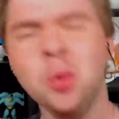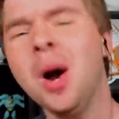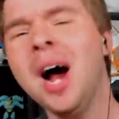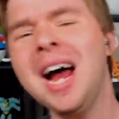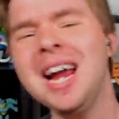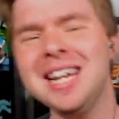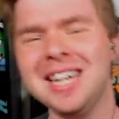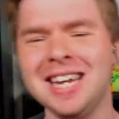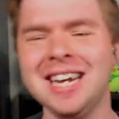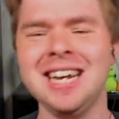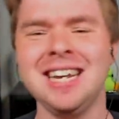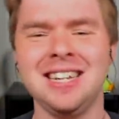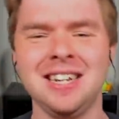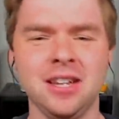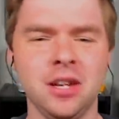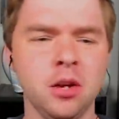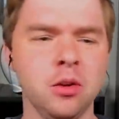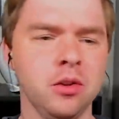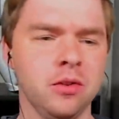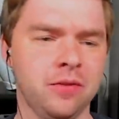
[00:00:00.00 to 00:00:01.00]
Do I need to
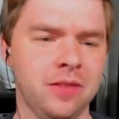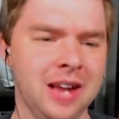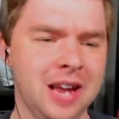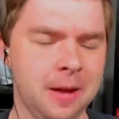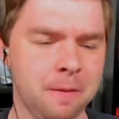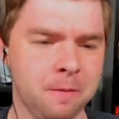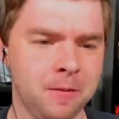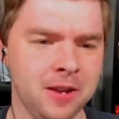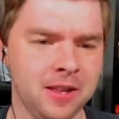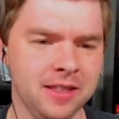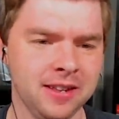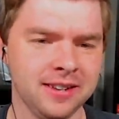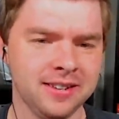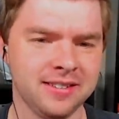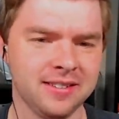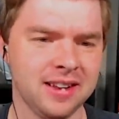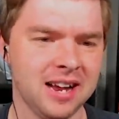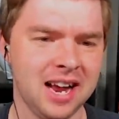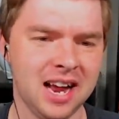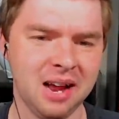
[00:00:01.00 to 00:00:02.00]
use Famfy
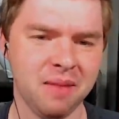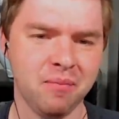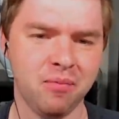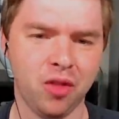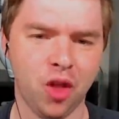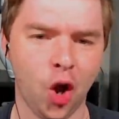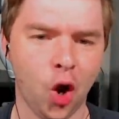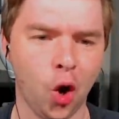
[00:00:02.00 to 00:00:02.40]
this time?